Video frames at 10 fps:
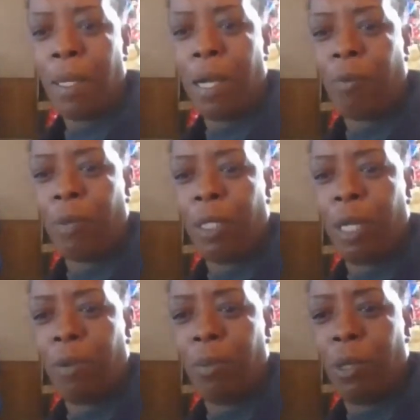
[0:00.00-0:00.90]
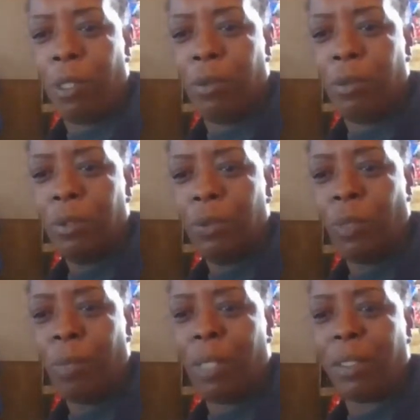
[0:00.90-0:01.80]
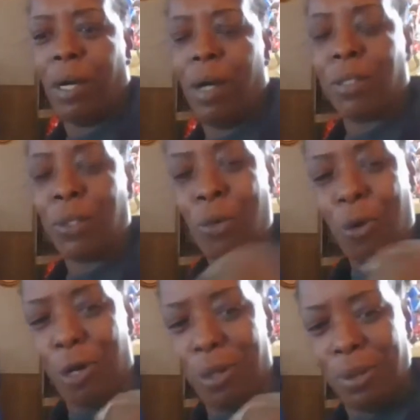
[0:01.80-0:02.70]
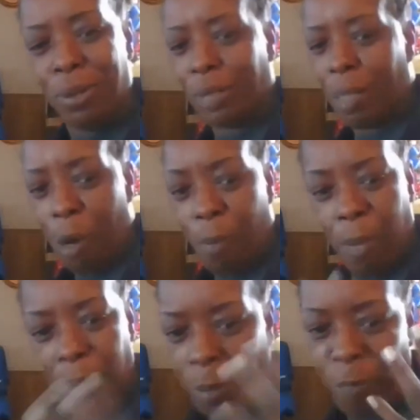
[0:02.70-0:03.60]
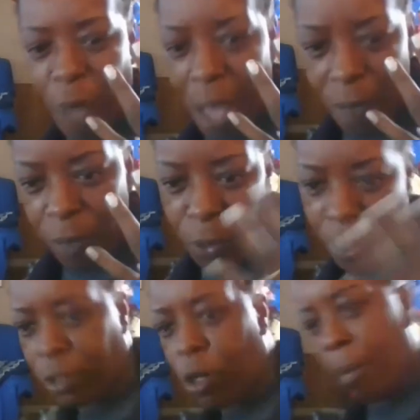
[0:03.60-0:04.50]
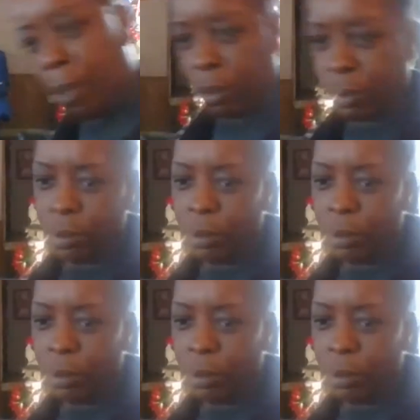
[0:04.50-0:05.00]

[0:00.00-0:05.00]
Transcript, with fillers: I run every morning with my dogs. Whoa. Come on, baby. Give me five of U.S. Army.